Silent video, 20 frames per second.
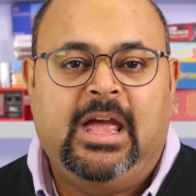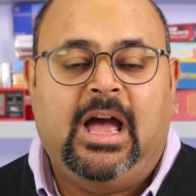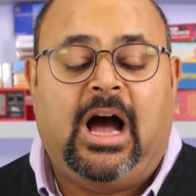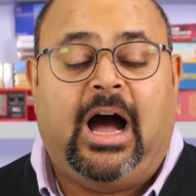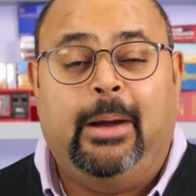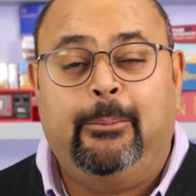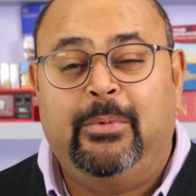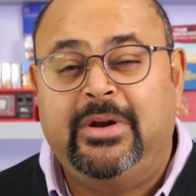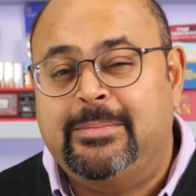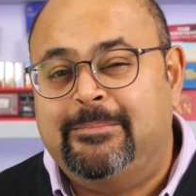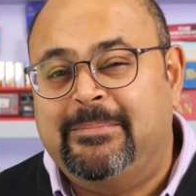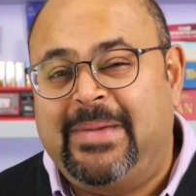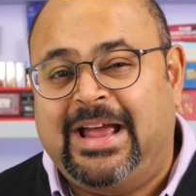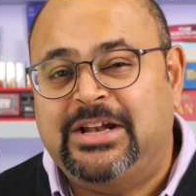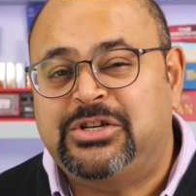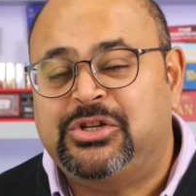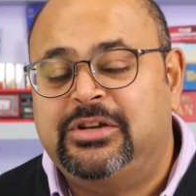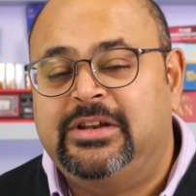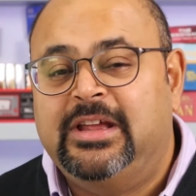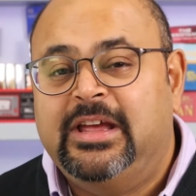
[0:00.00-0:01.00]
I would
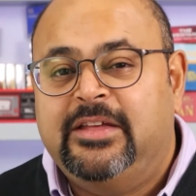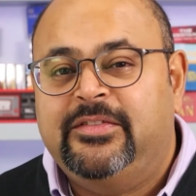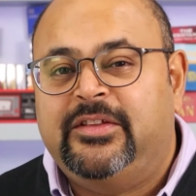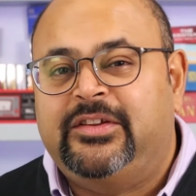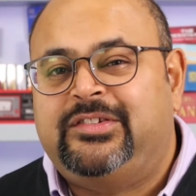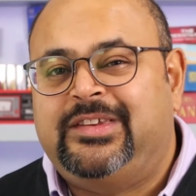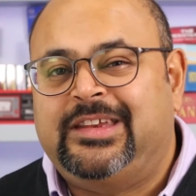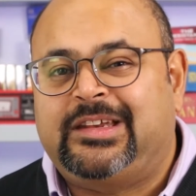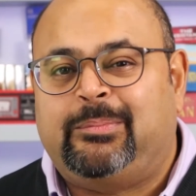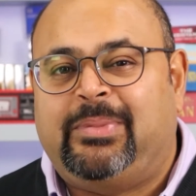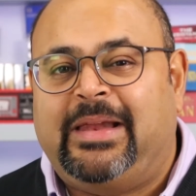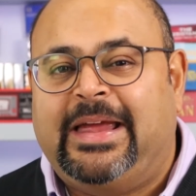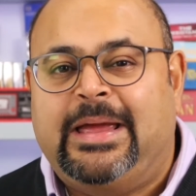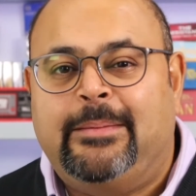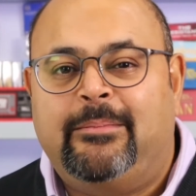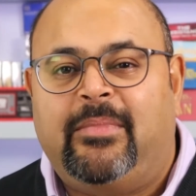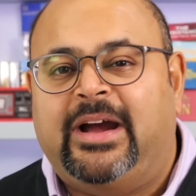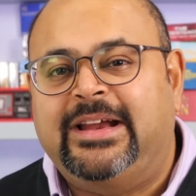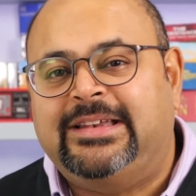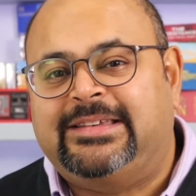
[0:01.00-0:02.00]
imagine the 6-player
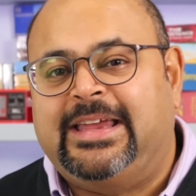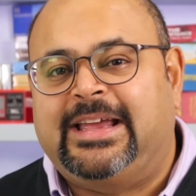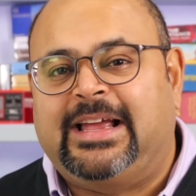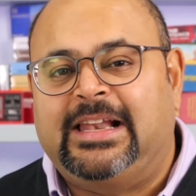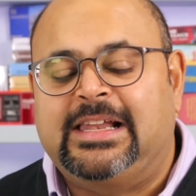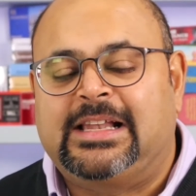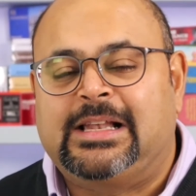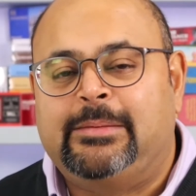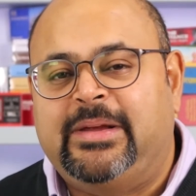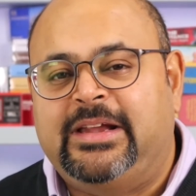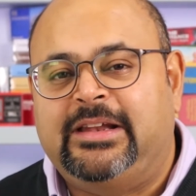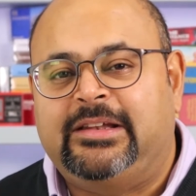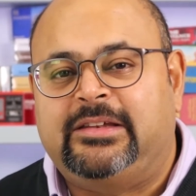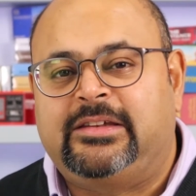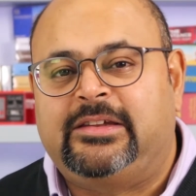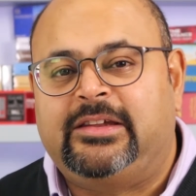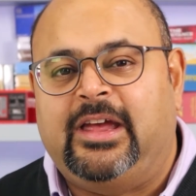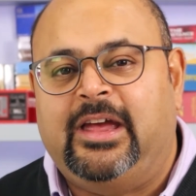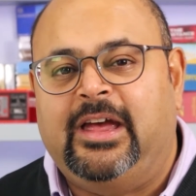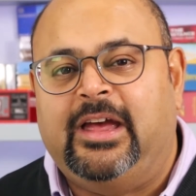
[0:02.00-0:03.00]
might take a little
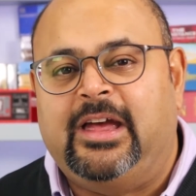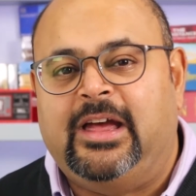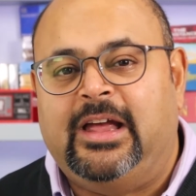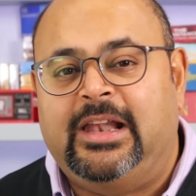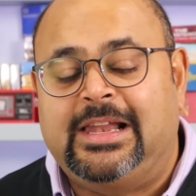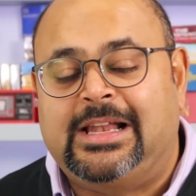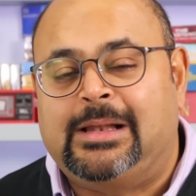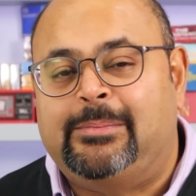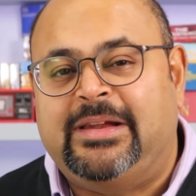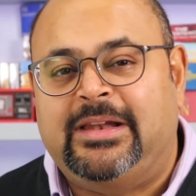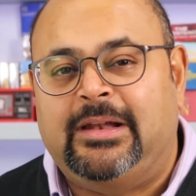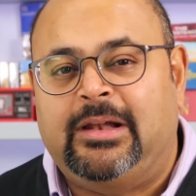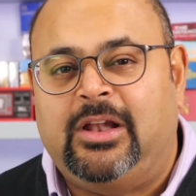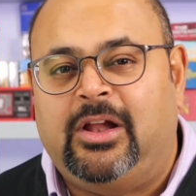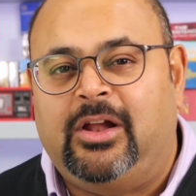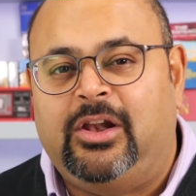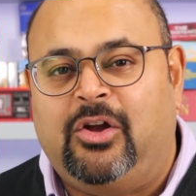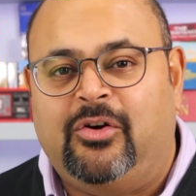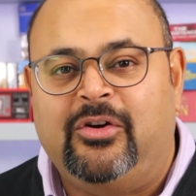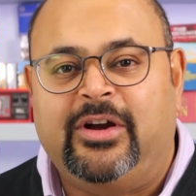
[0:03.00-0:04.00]
bit
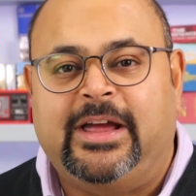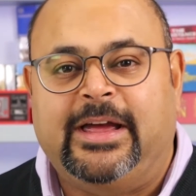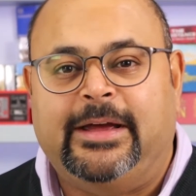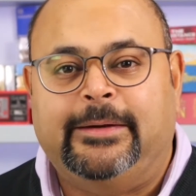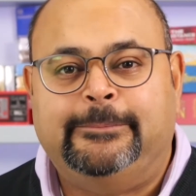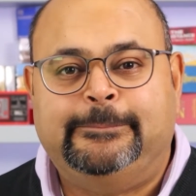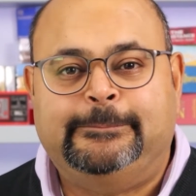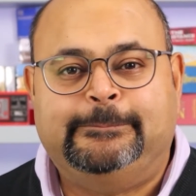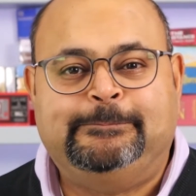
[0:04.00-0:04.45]
longer.